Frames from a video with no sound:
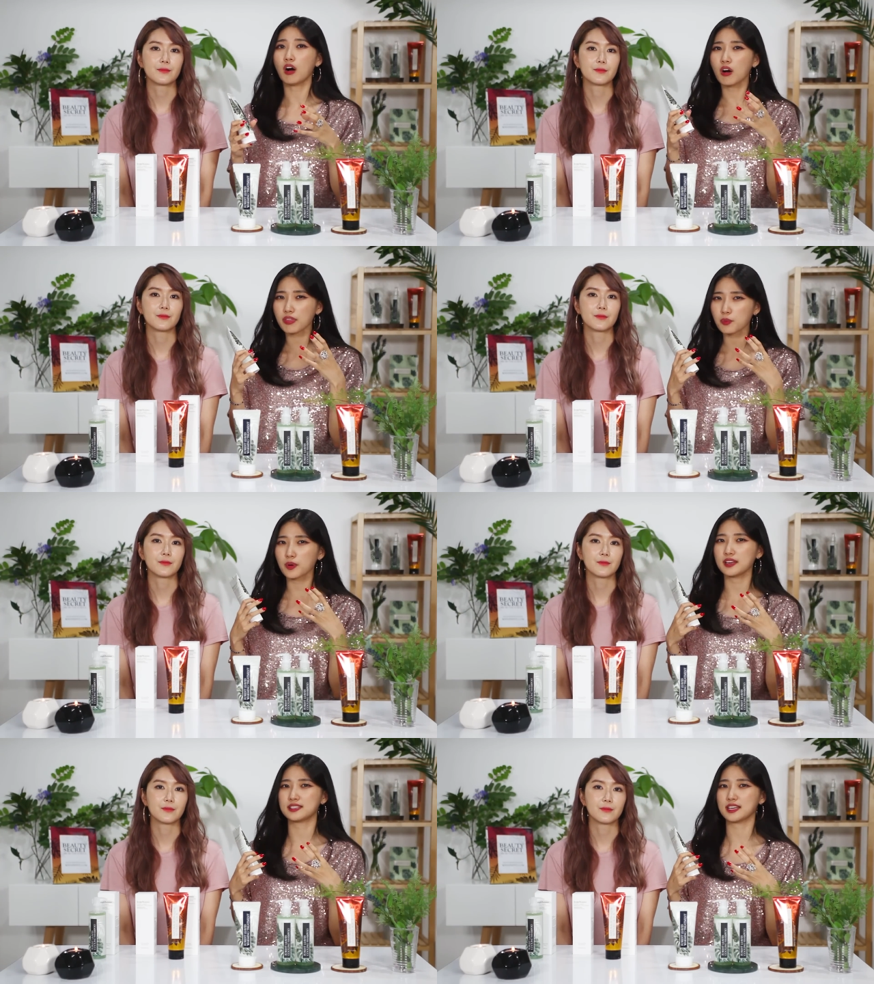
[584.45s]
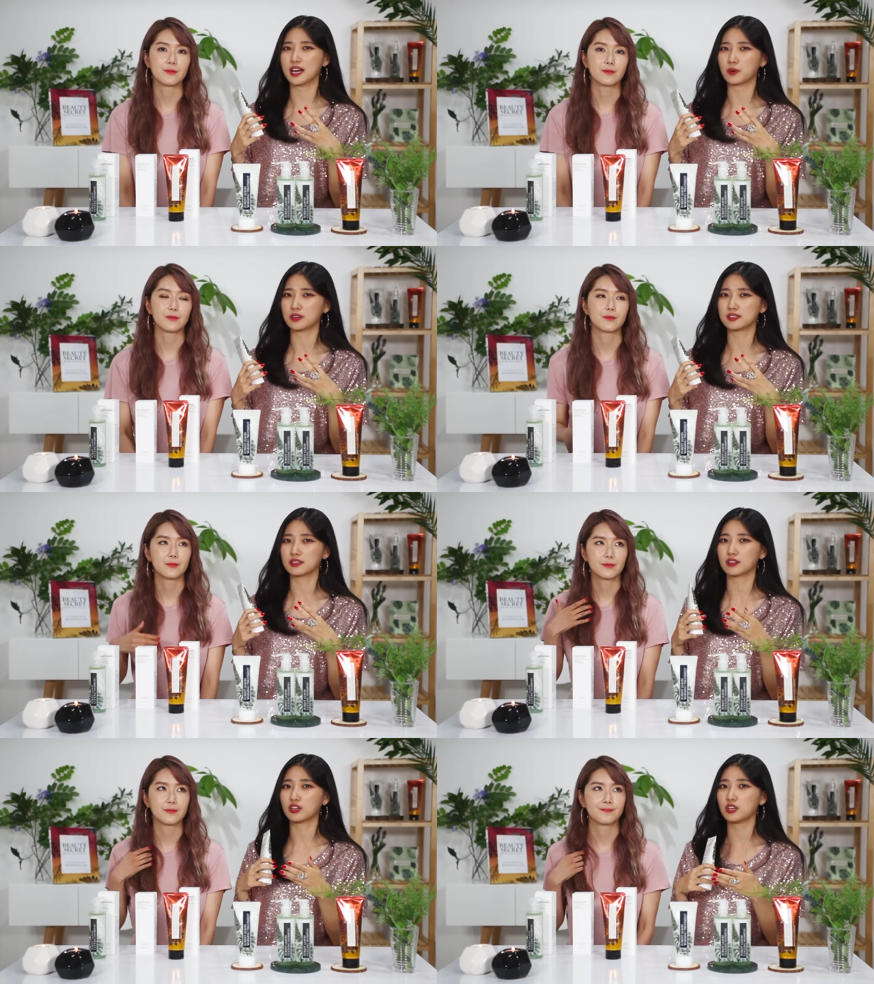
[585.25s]
Speaker 1: all the way down
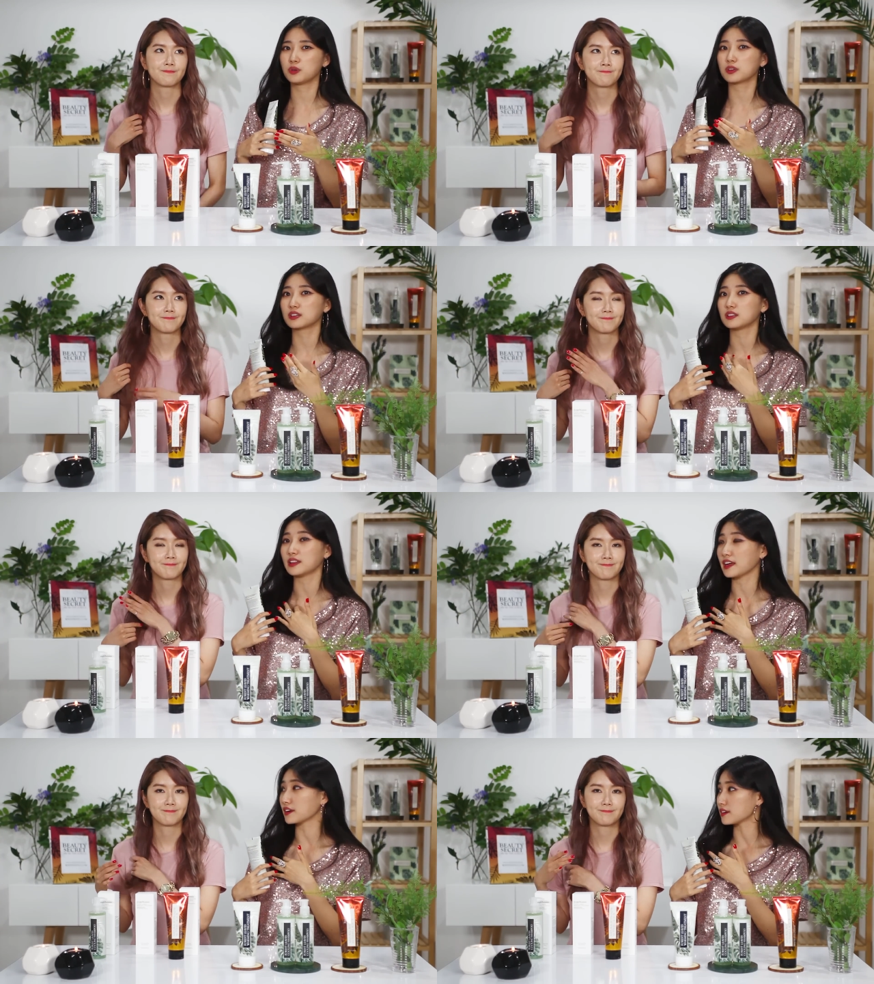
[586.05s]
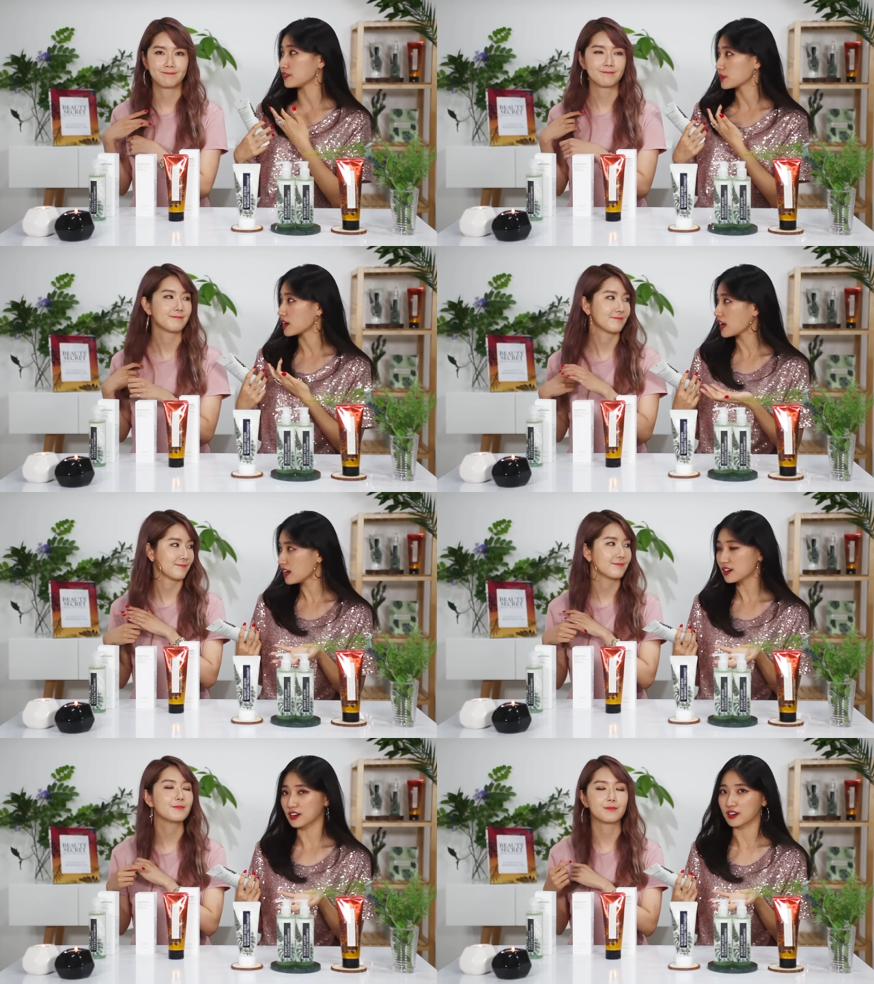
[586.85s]
until the cuticle layer of your
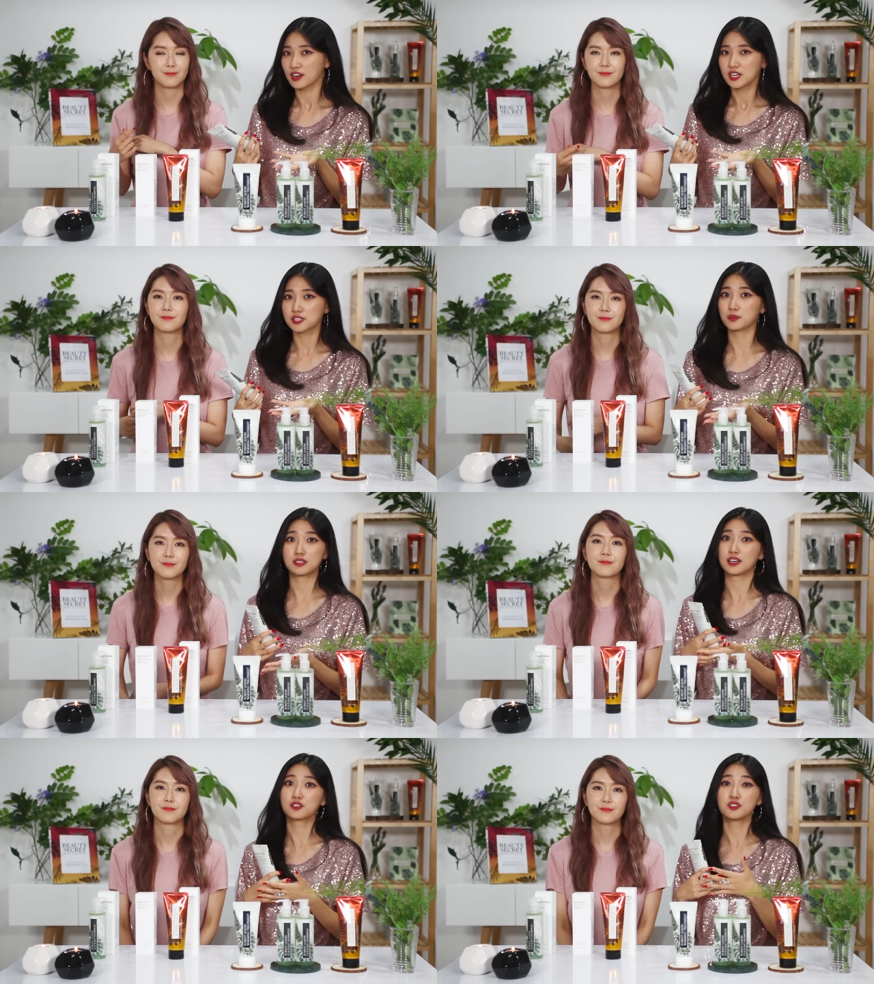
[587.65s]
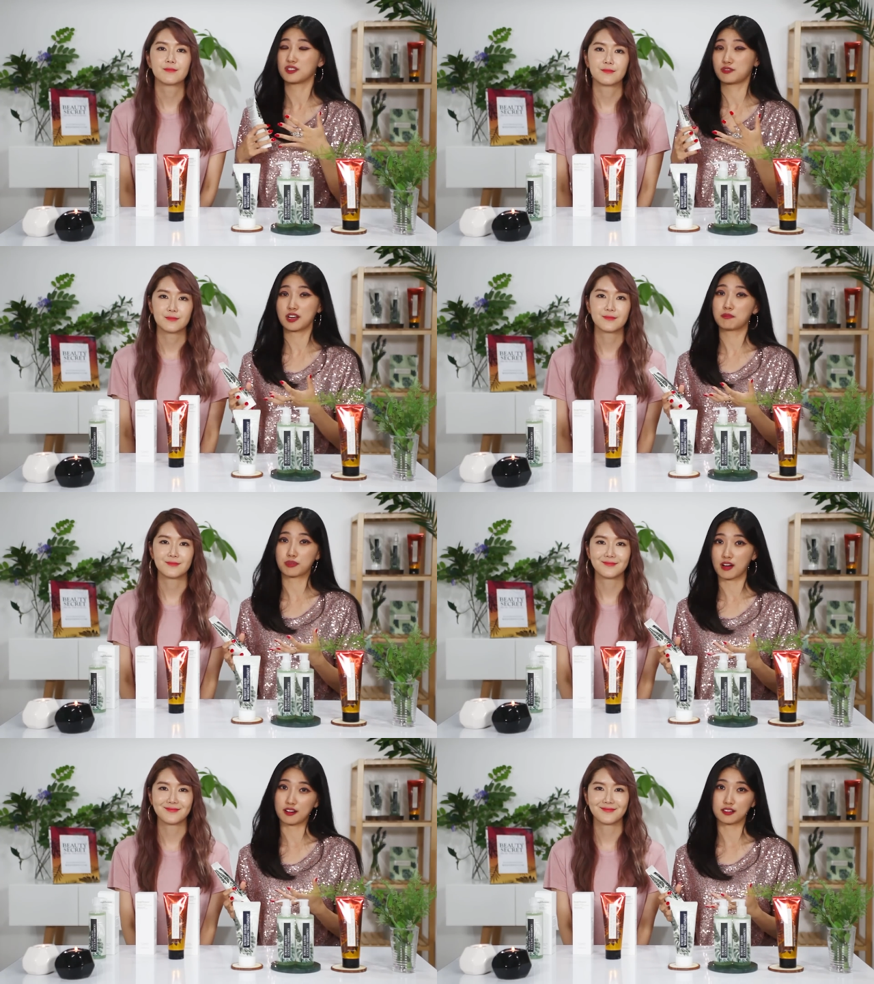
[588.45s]
hair. So it's actually a great
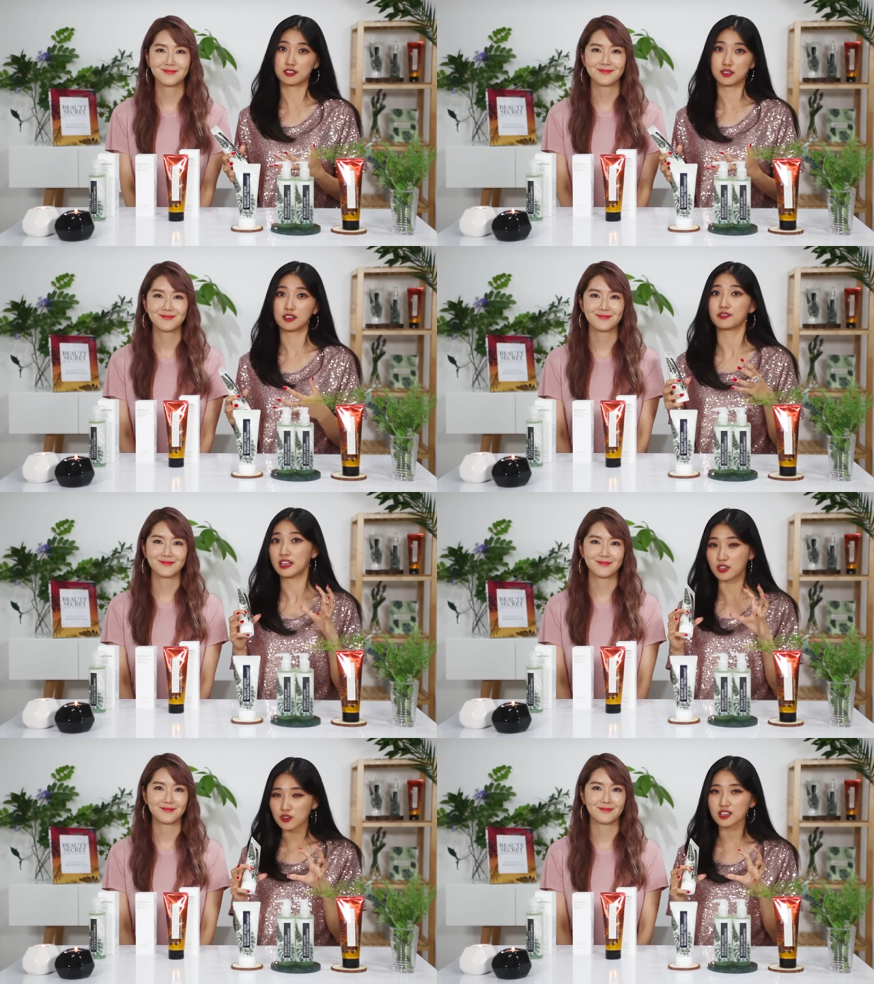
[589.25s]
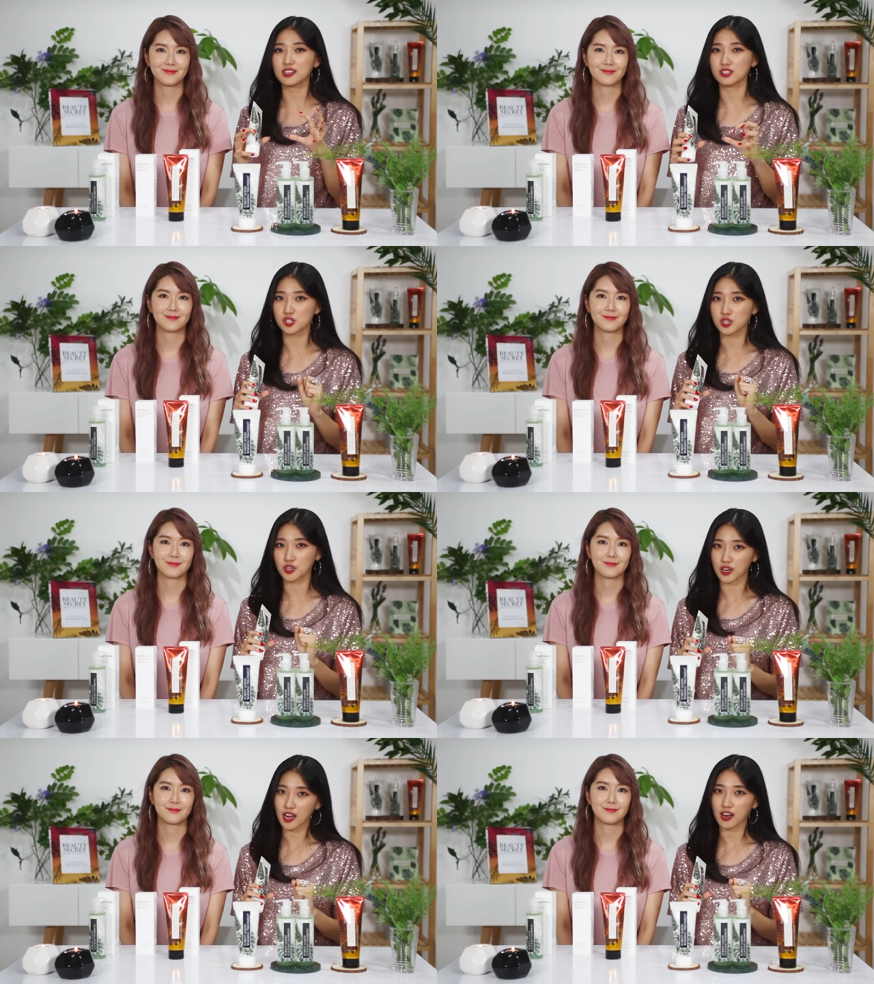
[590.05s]
product to give ingredients to
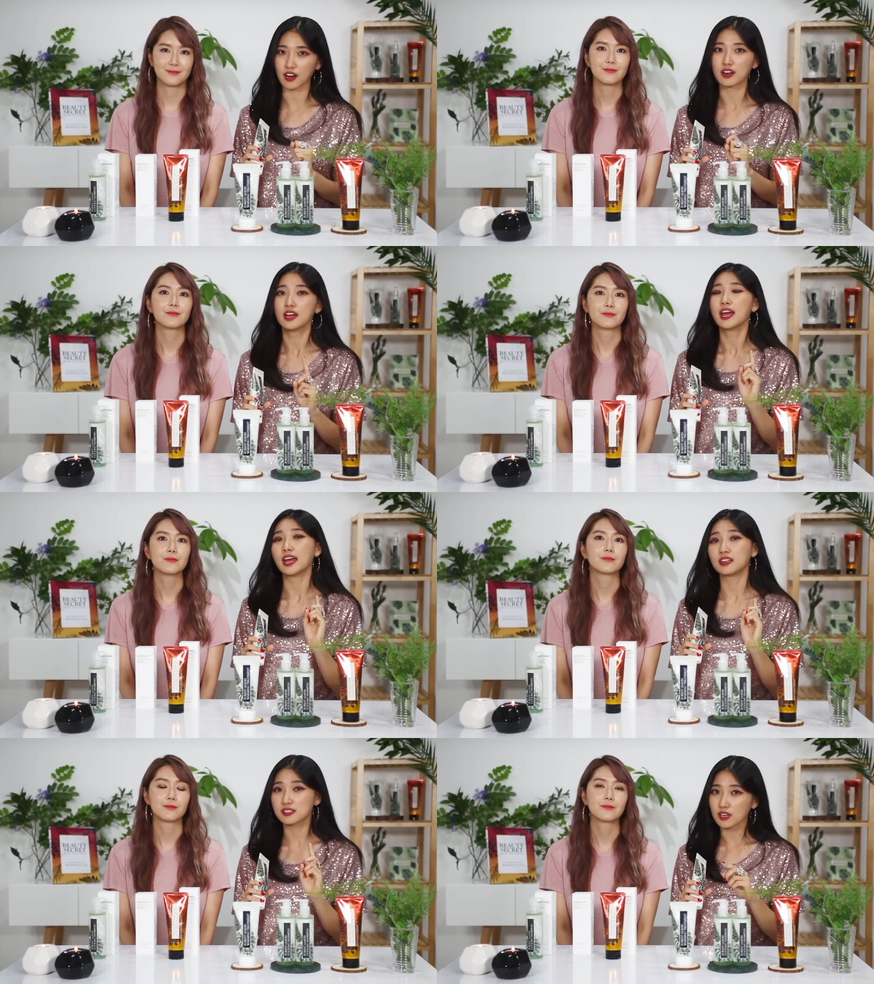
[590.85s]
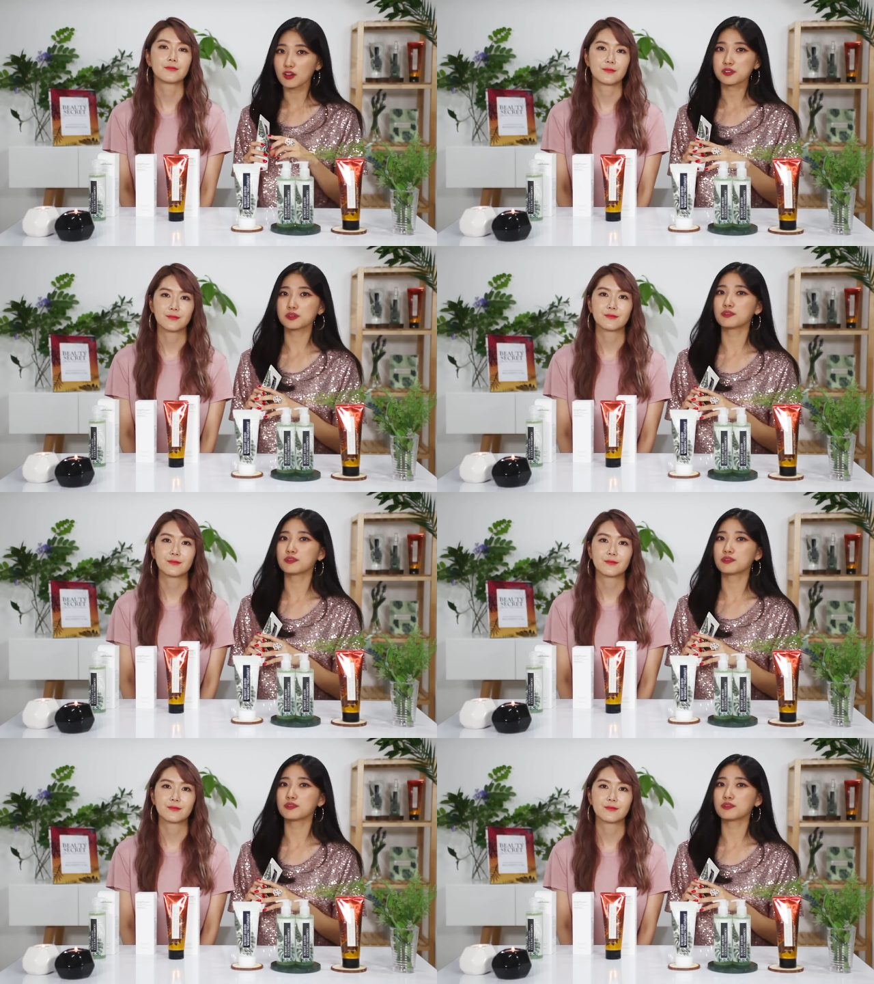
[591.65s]
your hair, and it's also